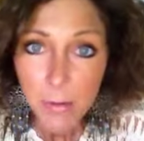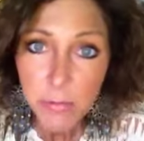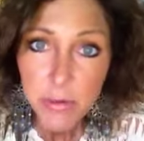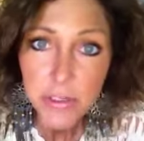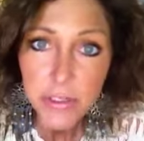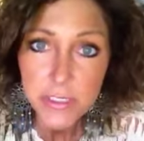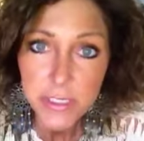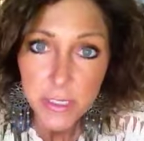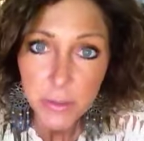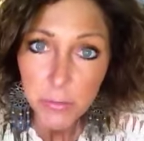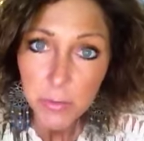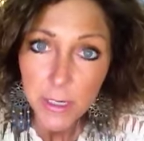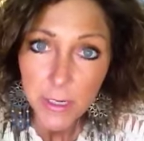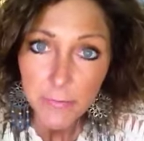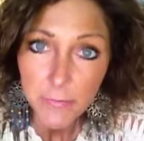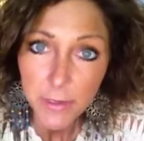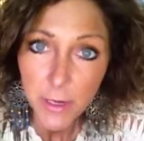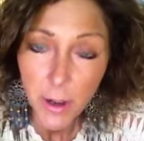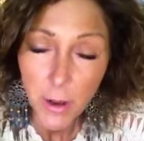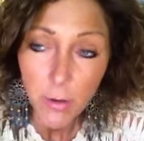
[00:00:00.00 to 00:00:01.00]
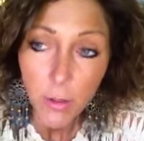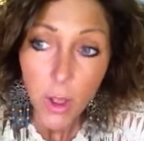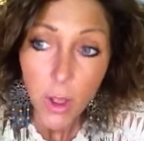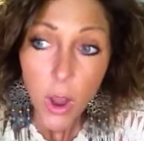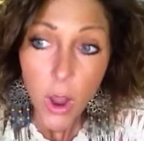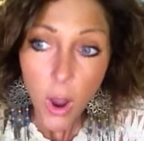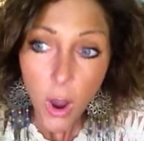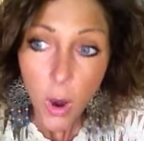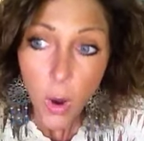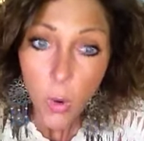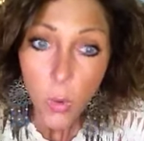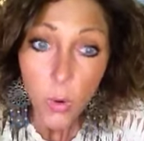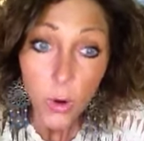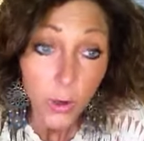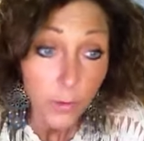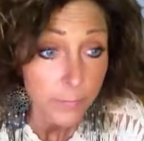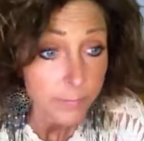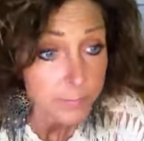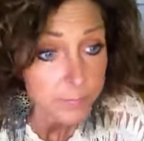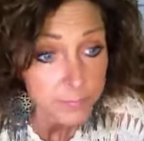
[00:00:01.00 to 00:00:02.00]
would just get rid of it all.
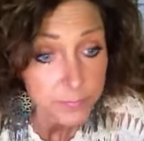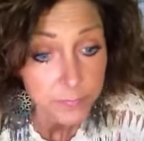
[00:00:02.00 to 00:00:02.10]
Or